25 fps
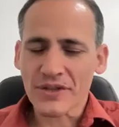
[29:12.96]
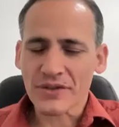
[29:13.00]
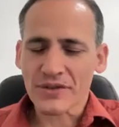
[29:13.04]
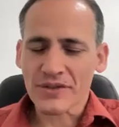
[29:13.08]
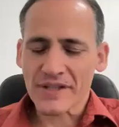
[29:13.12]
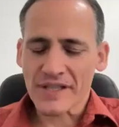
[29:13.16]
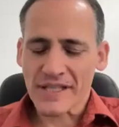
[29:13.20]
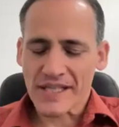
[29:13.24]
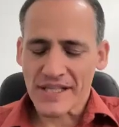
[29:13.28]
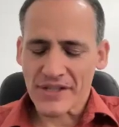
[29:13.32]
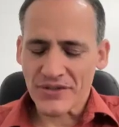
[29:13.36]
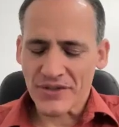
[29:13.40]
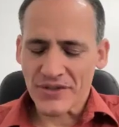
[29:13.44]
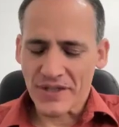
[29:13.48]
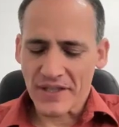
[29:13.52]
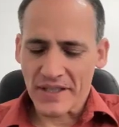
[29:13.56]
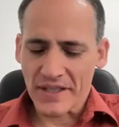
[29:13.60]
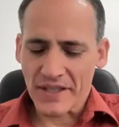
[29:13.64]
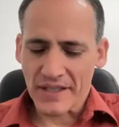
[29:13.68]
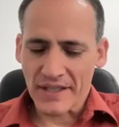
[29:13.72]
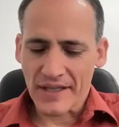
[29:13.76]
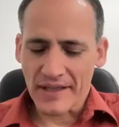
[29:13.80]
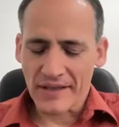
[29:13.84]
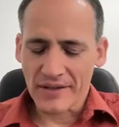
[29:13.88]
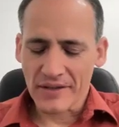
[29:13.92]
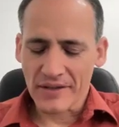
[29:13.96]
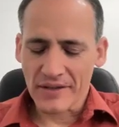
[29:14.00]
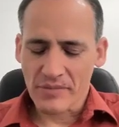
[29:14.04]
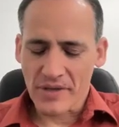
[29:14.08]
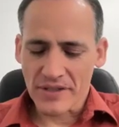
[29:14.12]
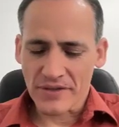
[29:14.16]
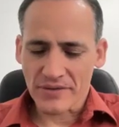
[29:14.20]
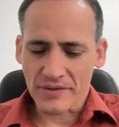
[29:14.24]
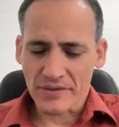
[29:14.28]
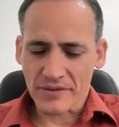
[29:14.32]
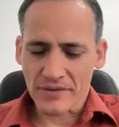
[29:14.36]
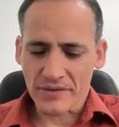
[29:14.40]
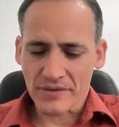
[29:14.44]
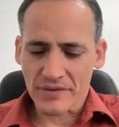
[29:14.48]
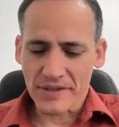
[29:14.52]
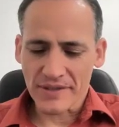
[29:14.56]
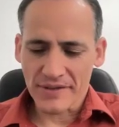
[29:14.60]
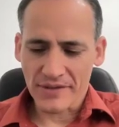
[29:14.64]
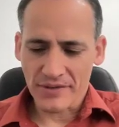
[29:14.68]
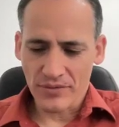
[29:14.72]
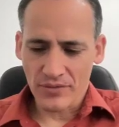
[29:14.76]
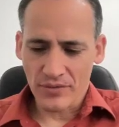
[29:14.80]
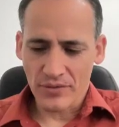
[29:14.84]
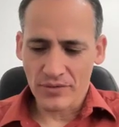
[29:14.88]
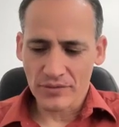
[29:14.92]
teaching elementary
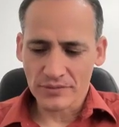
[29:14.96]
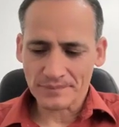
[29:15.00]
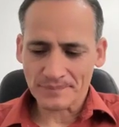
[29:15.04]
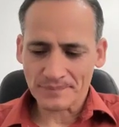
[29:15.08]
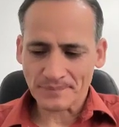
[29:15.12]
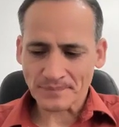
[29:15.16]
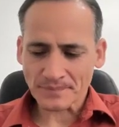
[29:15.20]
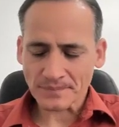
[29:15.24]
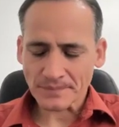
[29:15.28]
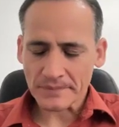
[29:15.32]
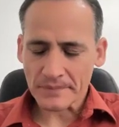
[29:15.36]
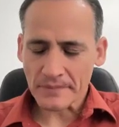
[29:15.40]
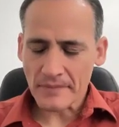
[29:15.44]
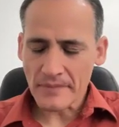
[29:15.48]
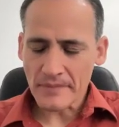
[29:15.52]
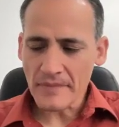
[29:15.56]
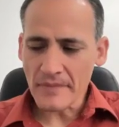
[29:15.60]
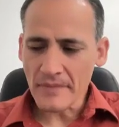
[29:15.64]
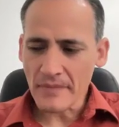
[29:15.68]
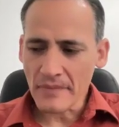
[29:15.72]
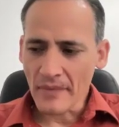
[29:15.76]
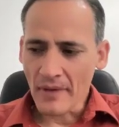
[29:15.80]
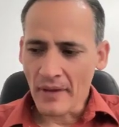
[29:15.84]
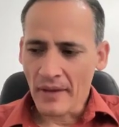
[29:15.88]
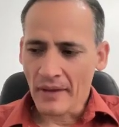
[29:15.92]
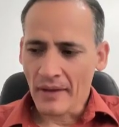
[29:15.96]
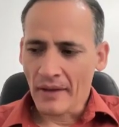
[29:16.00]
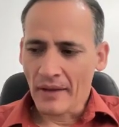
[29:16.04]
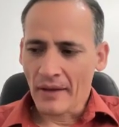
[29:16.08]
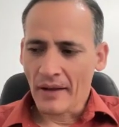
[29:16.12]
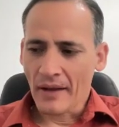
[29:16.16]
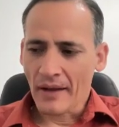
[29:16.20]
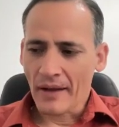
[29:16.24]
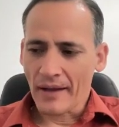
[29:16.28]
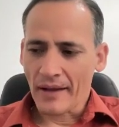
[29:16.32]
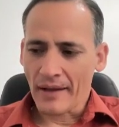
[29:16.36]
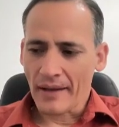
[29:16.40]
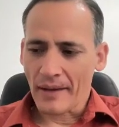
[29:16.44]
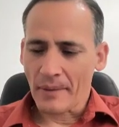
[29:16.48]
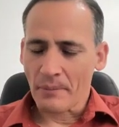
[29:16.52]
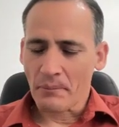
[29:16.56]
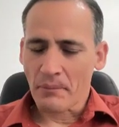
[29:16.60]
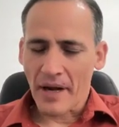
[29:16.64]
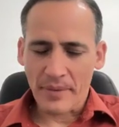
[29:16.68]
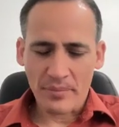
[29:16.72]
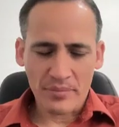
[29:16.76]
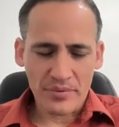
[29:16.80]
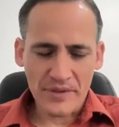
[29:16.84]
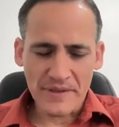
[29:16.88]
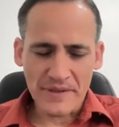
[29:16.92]
school,
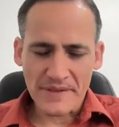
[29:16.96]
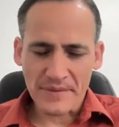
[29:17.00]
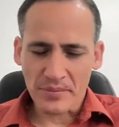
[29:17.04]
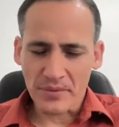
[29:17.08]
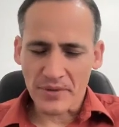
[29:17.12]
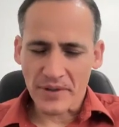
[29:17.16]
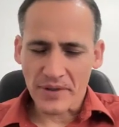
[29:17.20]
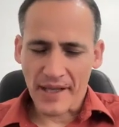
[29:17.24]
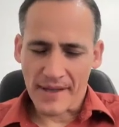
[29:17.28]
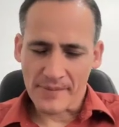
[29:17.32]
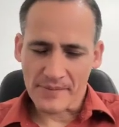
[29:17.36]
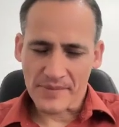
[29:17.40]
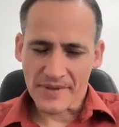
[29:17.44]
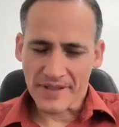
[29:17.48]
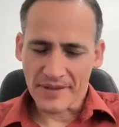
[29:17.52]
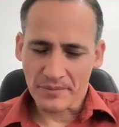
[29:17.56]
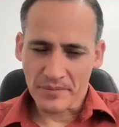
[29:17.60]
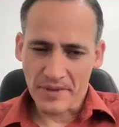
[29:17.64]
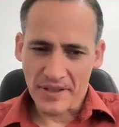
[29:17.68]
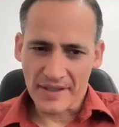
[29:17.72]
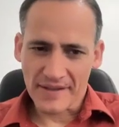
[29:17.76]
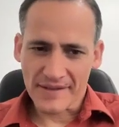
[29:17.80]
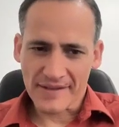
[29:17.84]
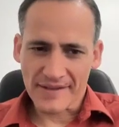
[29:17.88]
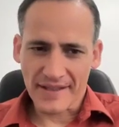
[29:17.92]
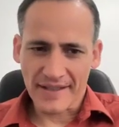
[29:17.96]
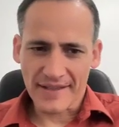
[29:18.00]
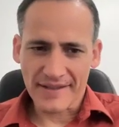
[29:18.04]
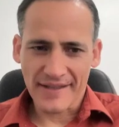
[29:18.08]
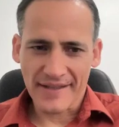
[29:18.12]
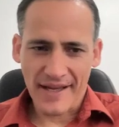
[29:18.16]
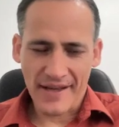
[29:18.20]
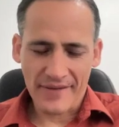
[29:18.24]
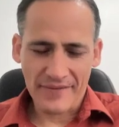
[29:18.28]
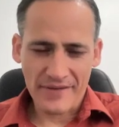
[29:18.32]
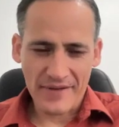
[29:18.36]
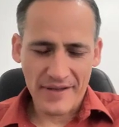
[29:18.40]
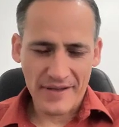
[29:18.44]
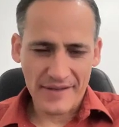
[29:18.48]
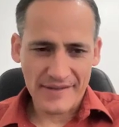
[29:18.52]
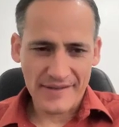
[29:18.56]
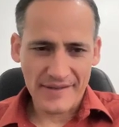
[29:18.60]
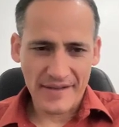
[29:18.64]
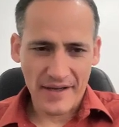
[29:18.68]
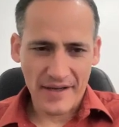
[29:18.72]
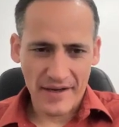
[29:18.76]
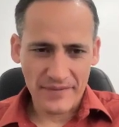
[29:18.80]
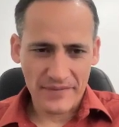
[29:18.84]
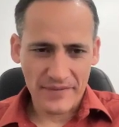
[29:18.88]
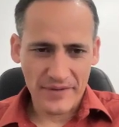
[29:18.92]
my principal came to me and said, David, it's
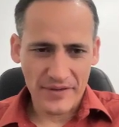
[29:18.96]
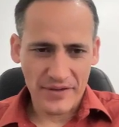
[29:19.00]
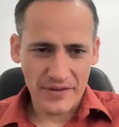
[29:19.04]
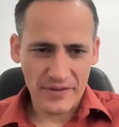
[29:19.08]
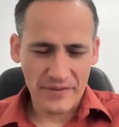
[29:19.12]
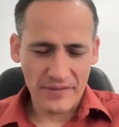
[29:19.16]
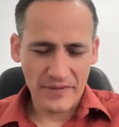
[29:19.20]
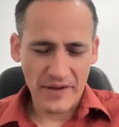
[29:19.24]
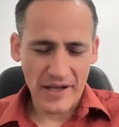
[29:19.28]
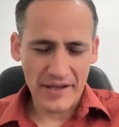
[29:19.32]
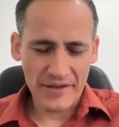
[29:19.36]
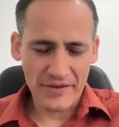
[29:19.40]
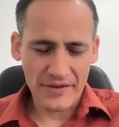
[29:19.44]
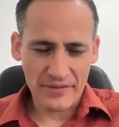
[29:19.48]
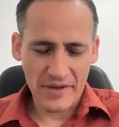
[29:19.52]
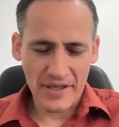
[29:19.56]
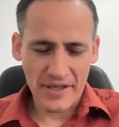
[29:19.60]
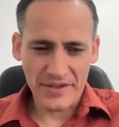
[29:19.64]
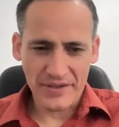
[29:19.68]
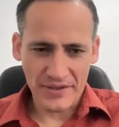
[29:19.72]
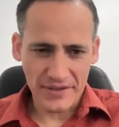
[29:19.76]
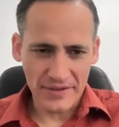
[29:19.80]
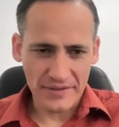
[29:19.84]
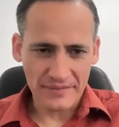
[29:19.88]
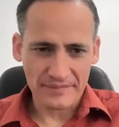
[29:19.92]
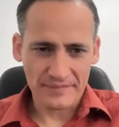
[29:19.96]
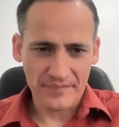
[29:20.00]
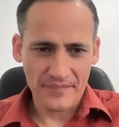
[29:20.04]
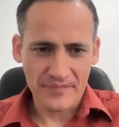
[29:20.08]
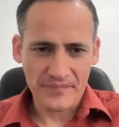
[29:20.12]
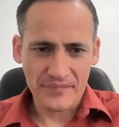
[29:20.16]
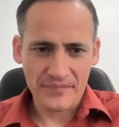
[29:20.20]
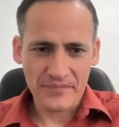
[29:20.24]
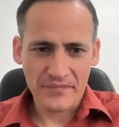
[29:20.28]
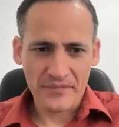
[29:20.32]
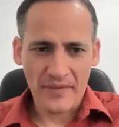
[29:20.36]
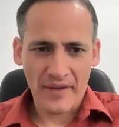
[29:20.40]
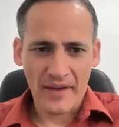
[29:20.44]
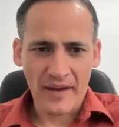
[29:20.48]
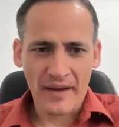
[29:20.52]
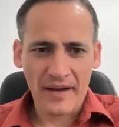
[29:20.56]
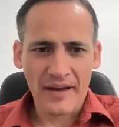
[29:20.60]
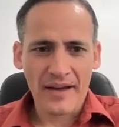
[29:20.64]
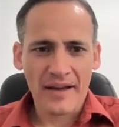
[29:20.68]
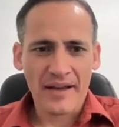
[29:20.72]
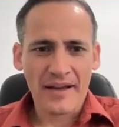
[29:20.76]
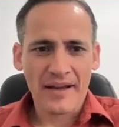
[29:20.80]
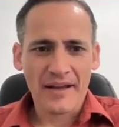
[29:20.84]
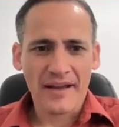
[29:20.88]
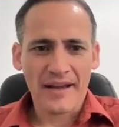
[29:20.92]
time for your evaluation.
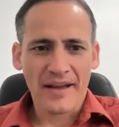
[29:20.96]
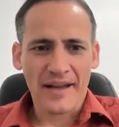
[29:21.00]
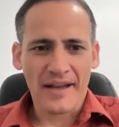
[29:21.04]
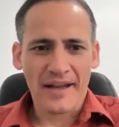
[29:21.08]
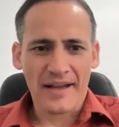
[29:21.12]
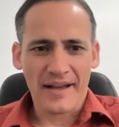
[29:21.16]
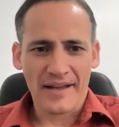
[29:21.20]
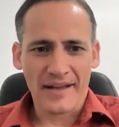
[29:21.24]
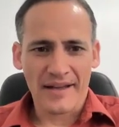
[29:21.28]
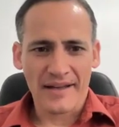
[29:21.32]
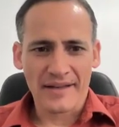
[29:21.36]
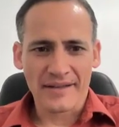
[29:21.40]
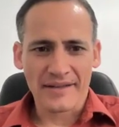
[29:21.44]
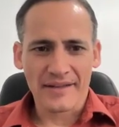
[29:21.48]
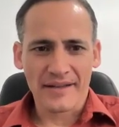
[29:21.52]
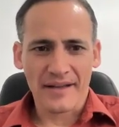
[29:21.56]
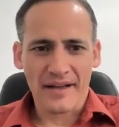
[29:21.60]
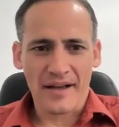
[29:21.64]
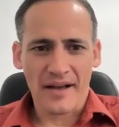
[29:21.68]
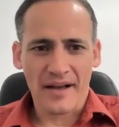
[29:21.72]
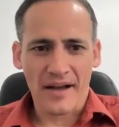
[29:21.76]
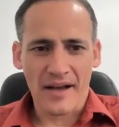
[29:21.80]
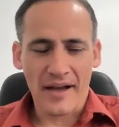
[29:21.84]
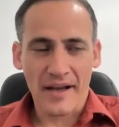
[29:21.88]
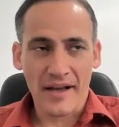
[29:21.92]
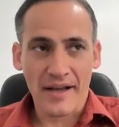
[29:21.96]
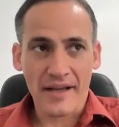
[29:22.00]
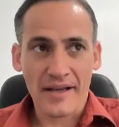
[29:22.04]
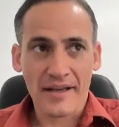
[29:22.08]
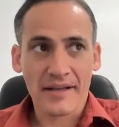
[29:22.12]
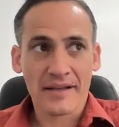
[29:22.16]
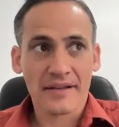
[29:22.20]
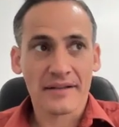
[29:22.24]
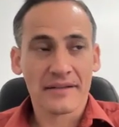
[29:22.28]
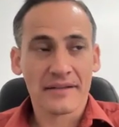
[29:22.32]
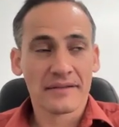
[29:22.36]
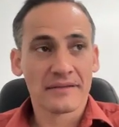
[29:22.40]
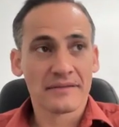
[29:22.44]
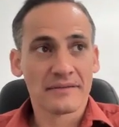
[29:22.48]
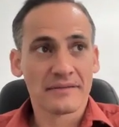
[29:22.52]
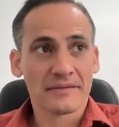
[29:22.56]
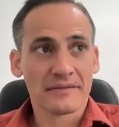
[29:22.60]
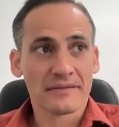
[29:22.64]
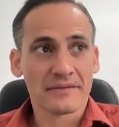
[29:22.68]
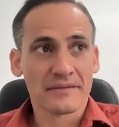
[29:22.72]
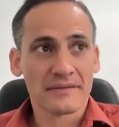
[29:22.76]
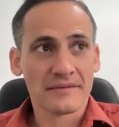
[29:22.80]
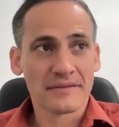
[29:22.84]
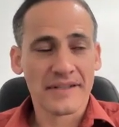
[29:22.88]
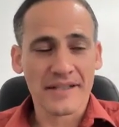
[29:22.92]
And I
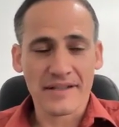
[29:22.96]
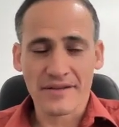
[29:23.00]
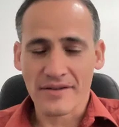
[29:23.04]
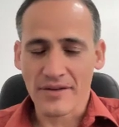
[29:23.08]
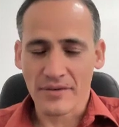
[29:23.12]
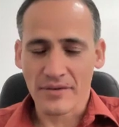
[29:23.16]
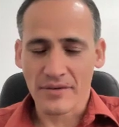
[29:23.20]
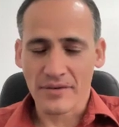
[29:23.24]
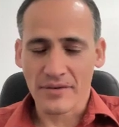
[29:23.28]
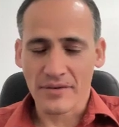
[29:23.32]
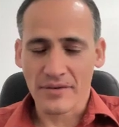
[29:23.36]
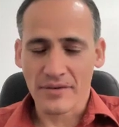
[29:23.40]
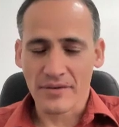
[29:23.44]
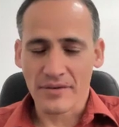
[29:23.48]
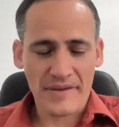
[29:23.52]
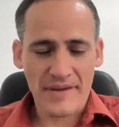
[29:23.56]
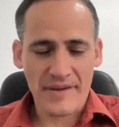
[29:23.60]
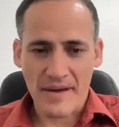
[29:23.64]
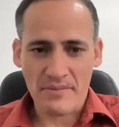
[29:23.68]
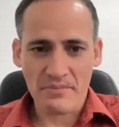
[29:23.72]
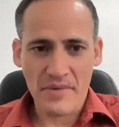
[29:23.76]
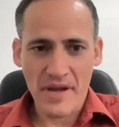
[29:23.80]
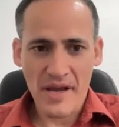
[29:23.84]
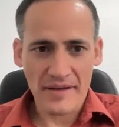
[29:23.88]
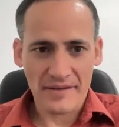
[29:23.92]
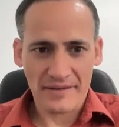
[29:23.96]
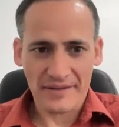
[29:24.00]
didn't know what that meant.